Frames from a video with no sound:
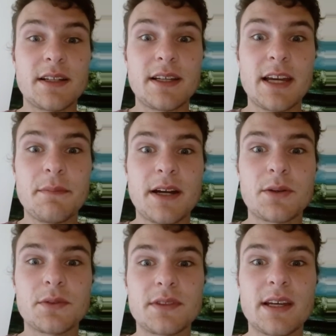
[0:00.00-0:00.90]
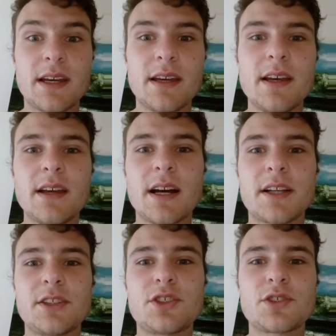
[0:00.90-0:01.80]
he came back one day,
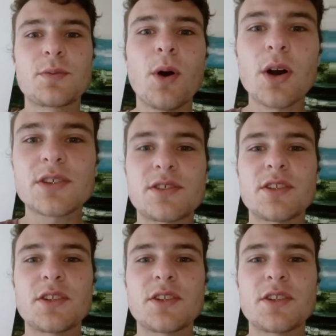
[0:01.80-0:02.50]
and he just walks